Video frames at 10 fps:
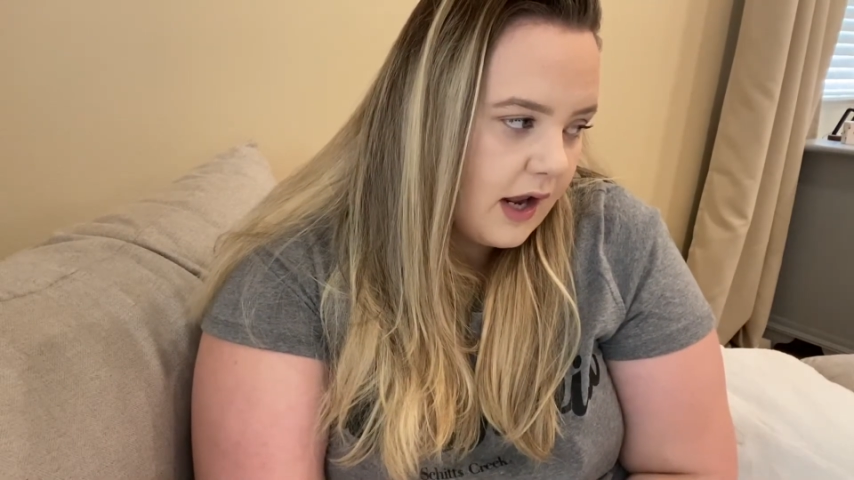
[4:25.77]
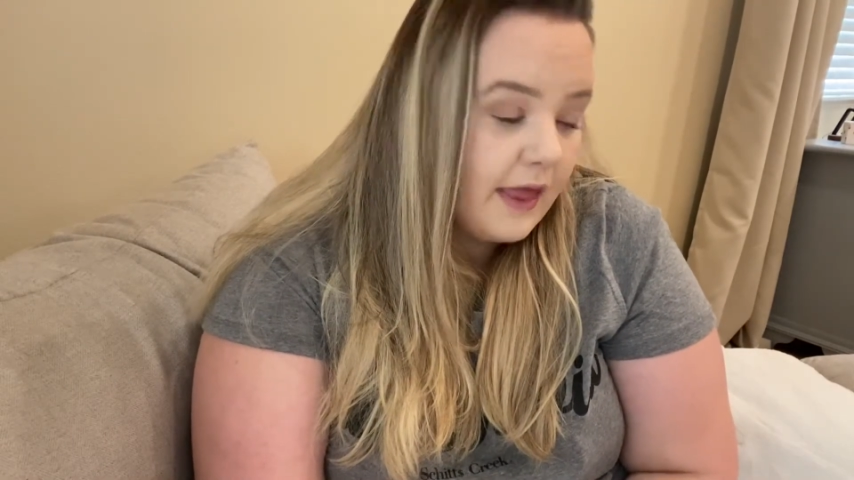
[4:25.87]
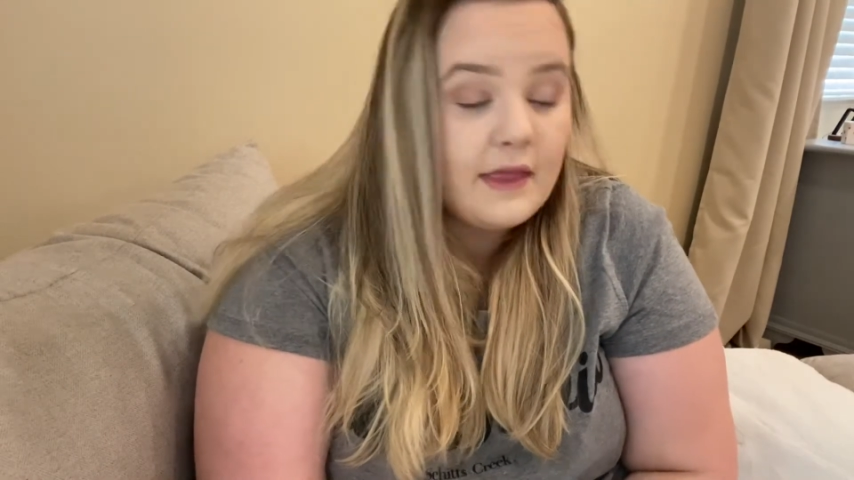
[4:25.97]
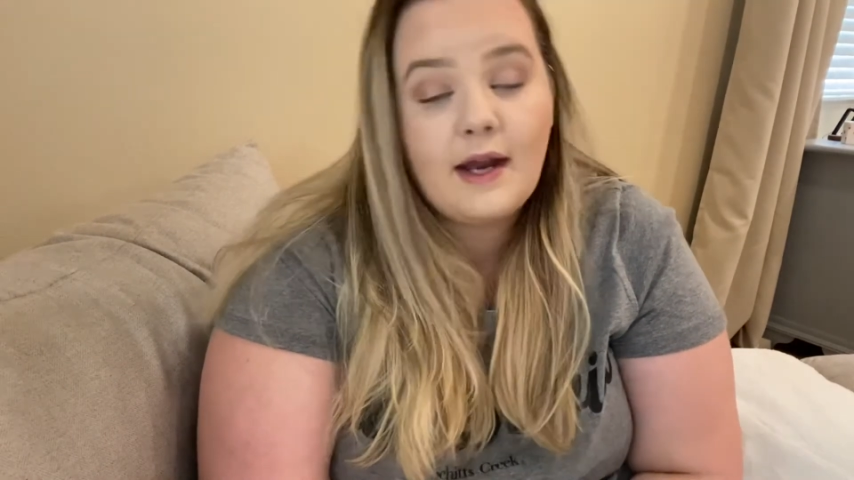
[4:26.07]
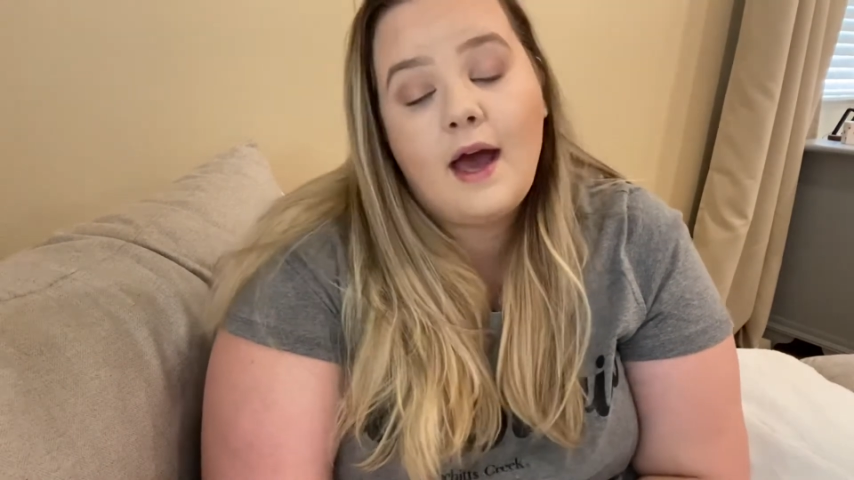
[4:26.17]

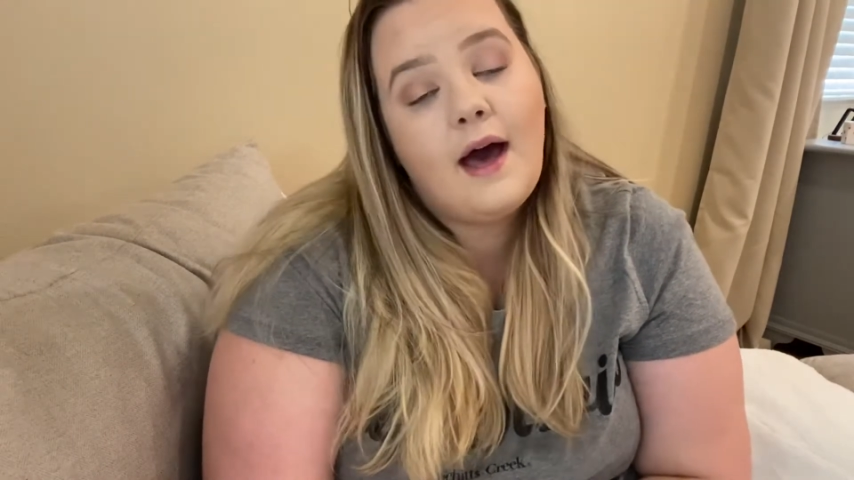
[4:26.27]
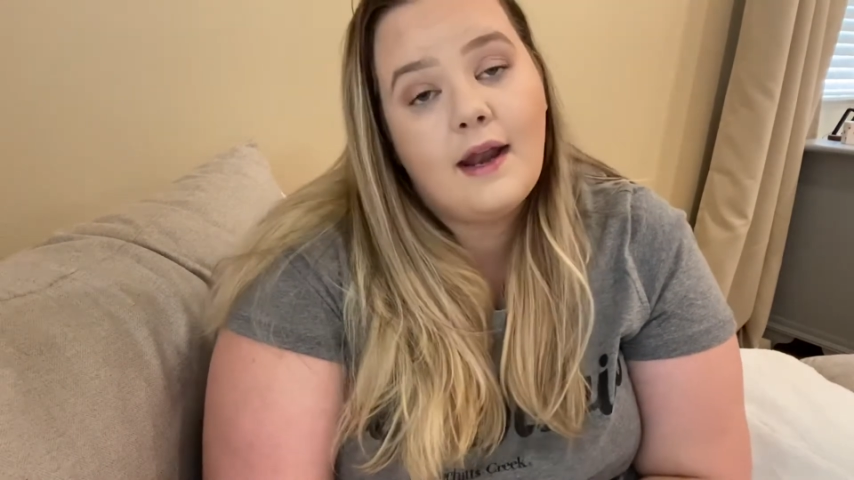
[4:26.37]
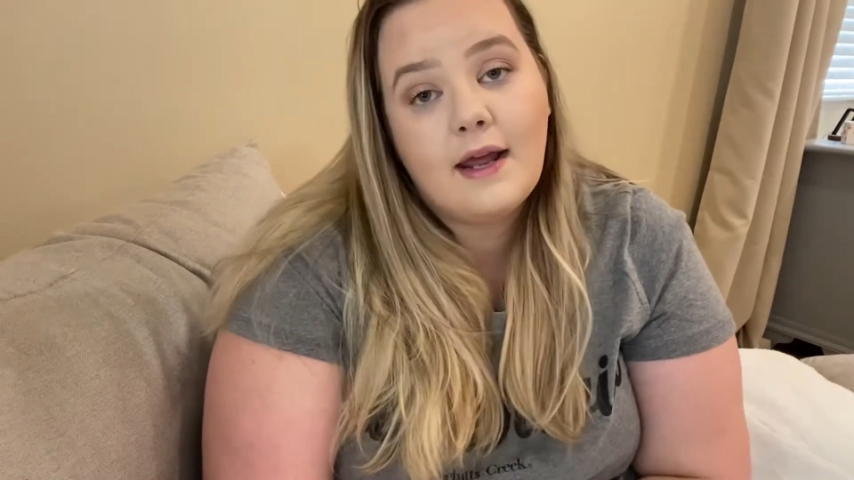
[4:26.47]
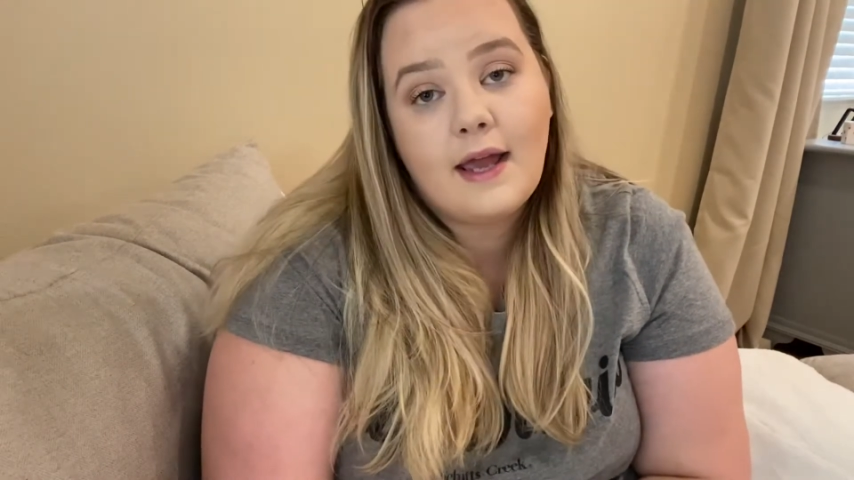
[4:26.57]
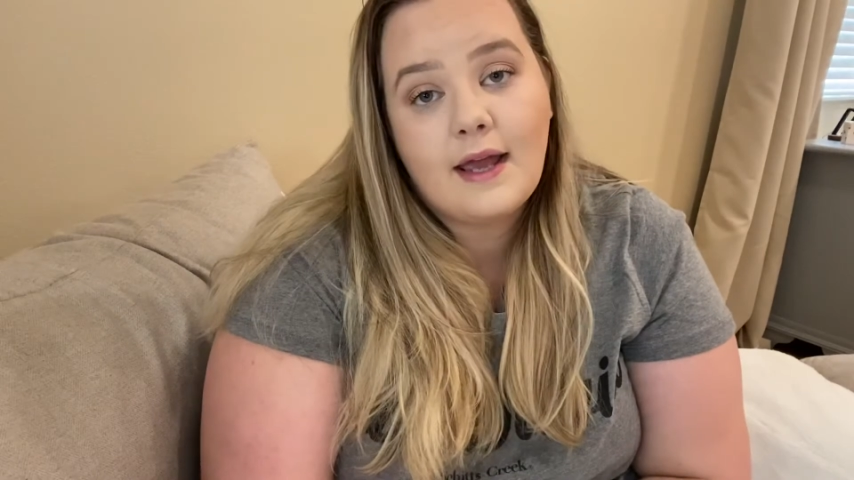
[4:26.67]
and then I
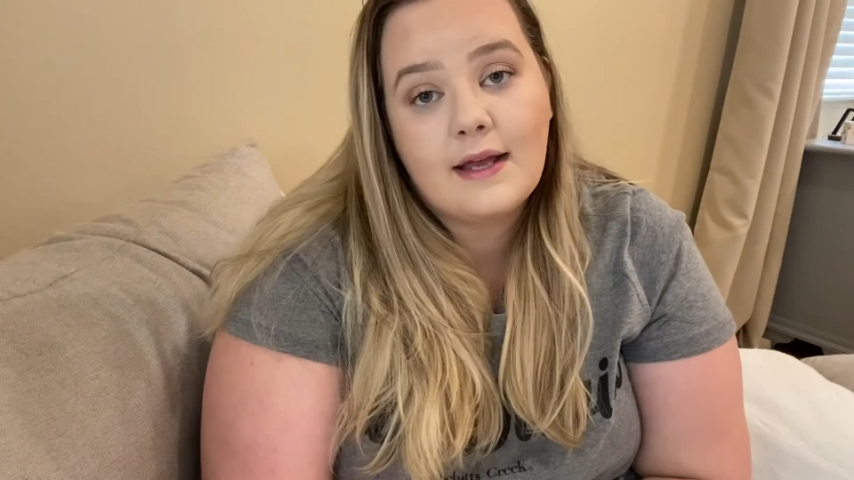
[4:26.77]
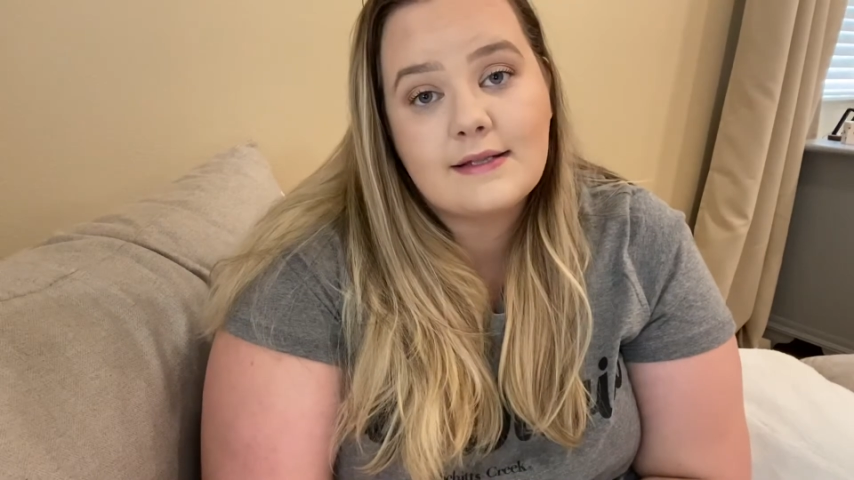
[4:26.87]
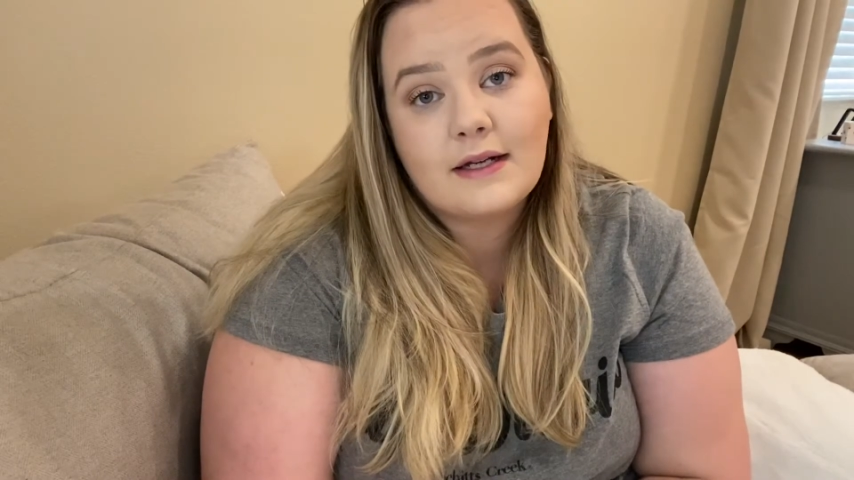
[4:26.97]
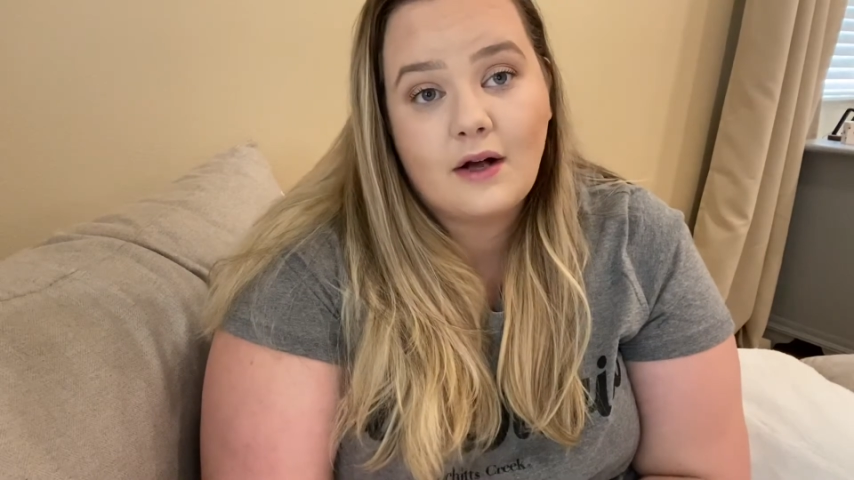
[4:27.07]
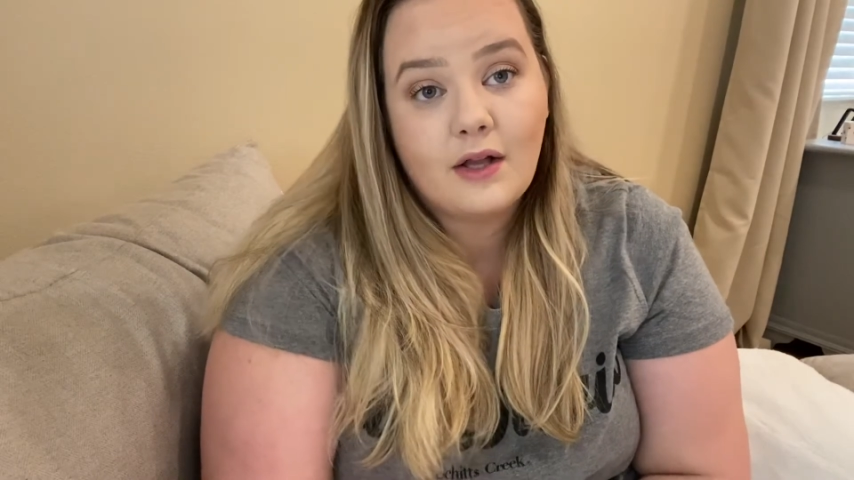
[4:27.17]
had a
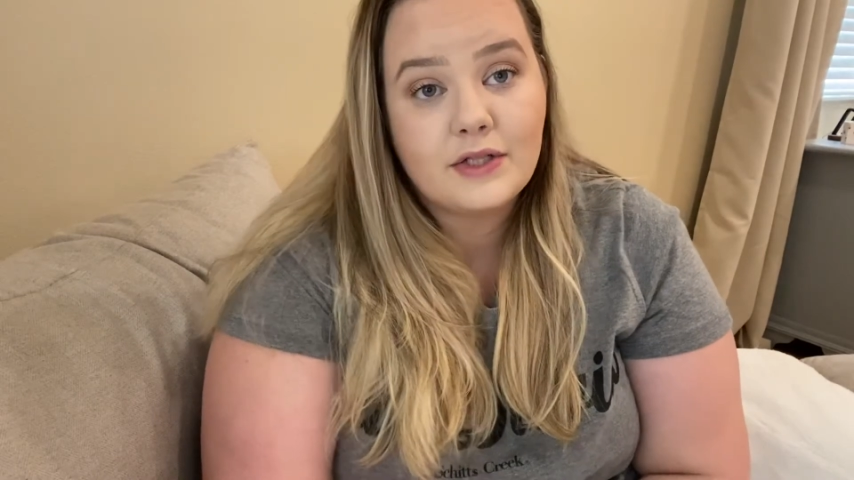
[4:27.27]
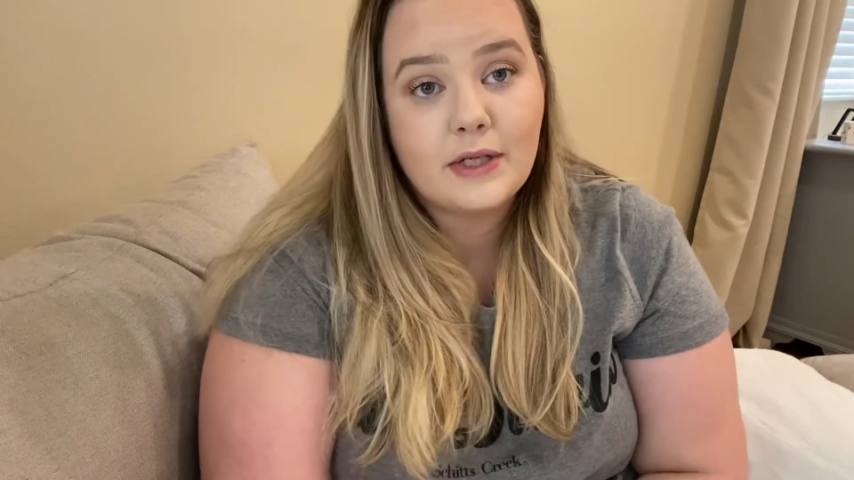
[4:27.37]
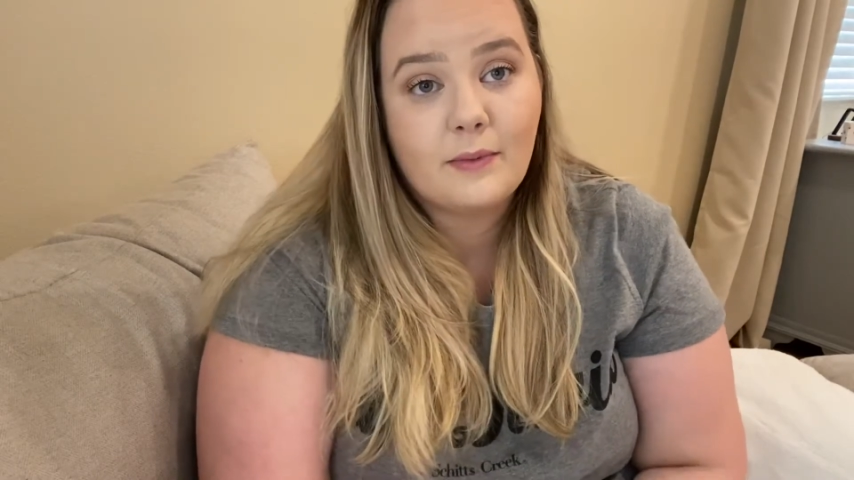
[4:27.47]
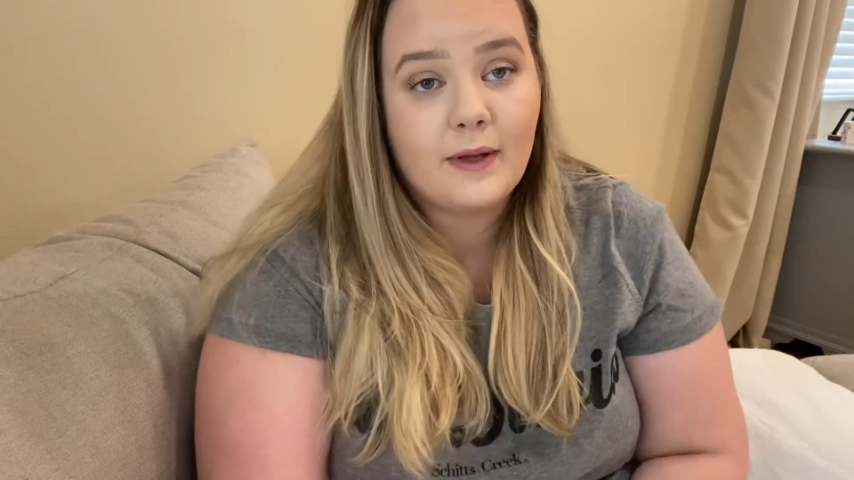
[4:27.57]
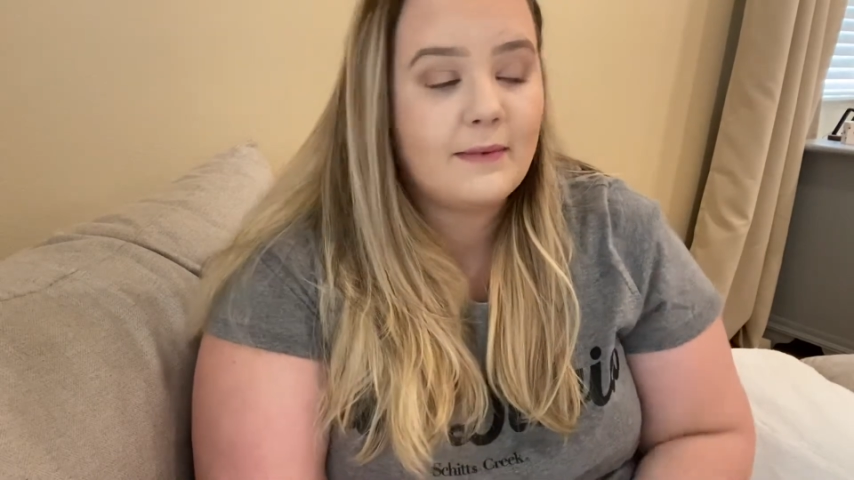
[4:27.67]
psychology
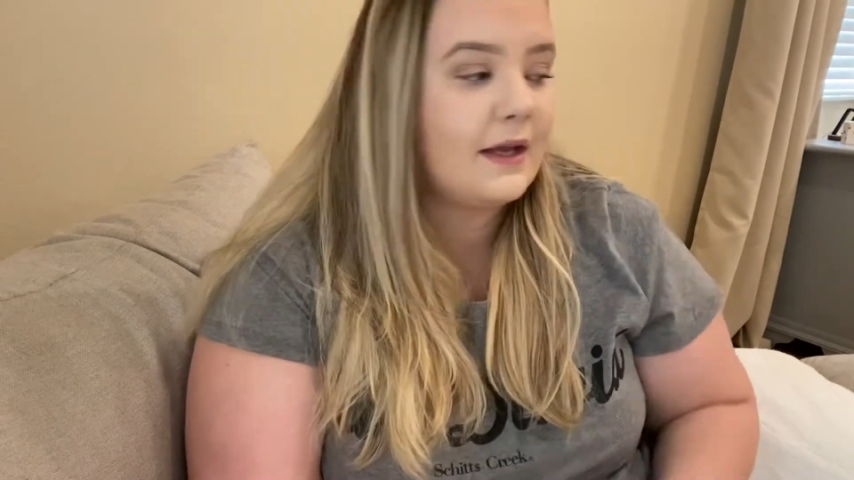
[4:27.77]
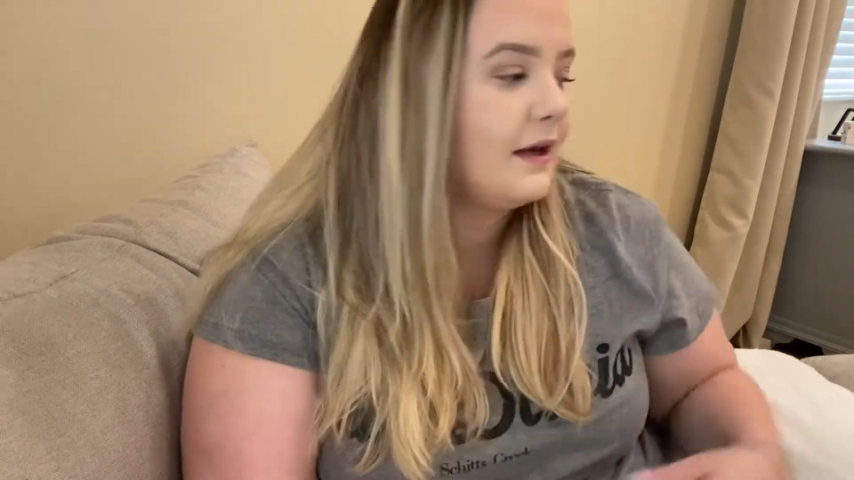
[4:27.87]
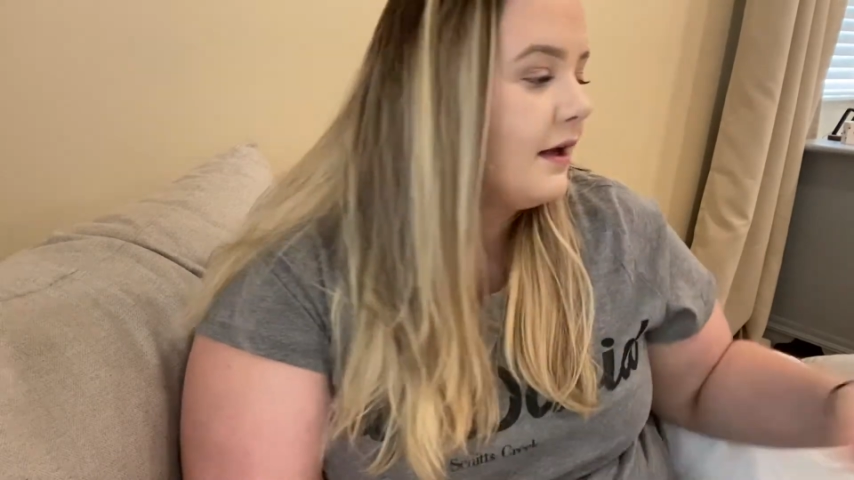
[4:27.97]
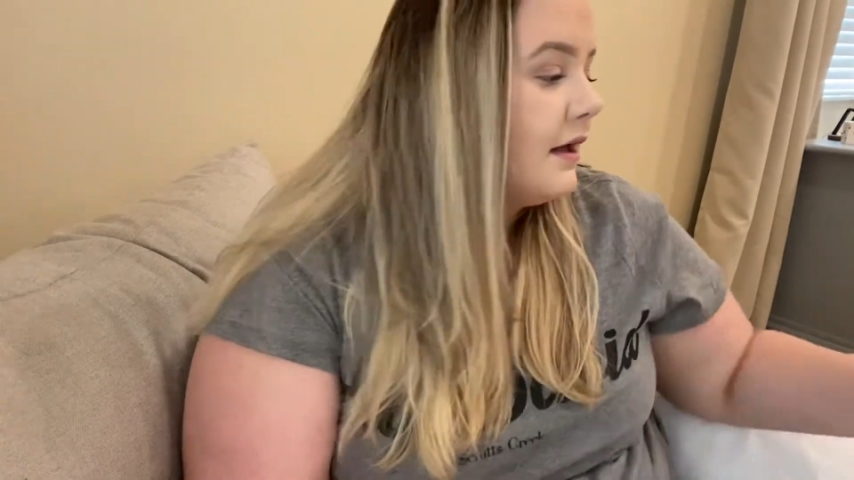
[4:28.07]
appointment.